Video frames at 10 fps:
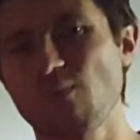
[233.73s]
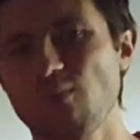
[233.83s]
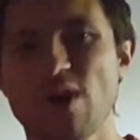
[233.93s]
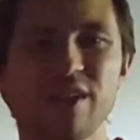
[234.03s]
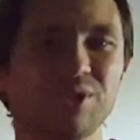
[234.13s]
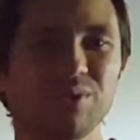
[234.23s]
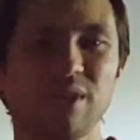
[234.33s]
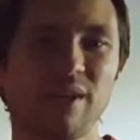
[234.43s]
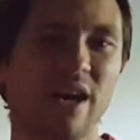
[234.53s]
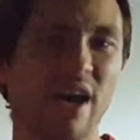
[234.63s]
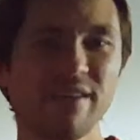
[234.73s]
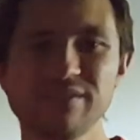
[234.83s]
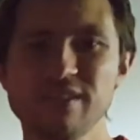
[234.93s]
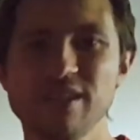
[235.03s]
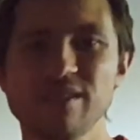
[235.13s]
Why should I
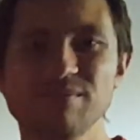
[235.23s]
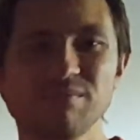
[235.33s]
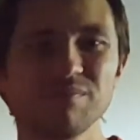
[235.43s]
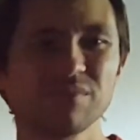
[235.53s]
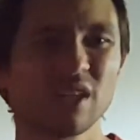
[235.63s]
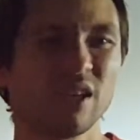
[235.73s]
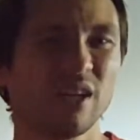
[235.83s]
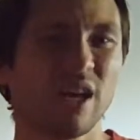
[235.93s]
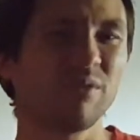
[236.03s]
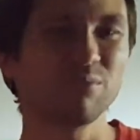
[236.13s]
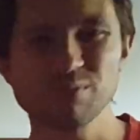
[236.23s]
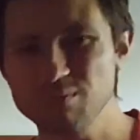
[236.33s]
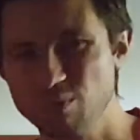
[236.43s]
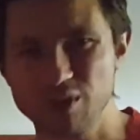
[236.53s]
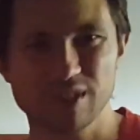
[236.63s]
have them? And
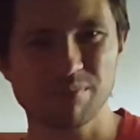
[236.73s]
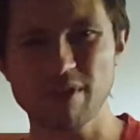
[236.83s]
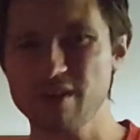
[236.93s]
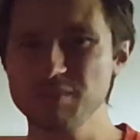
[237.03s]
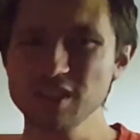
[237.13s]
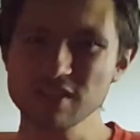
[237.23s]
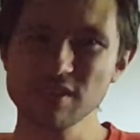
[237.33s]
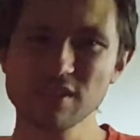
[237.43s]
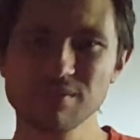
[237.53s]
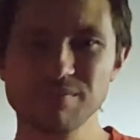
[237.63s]
what's a parameter?